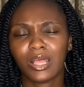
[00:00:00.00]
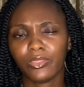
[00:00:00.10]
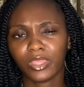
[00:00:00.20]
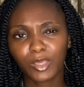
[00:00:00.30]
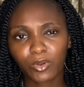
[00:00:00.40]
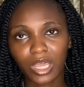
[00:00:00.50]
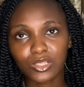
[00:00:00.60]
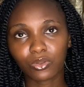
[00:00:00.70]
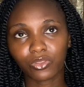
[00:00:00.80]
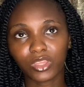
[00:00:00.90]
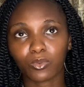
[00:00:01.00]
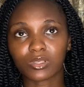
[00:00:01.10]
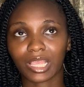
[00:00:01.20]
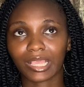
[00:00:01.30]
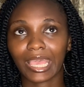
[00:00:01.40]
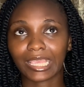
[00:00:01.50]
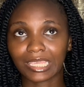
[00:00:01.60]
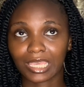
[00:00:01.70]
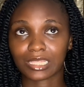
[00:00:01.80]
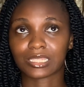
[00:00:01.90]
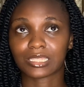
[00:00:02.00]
Then Ebuka's own thing was like, I get,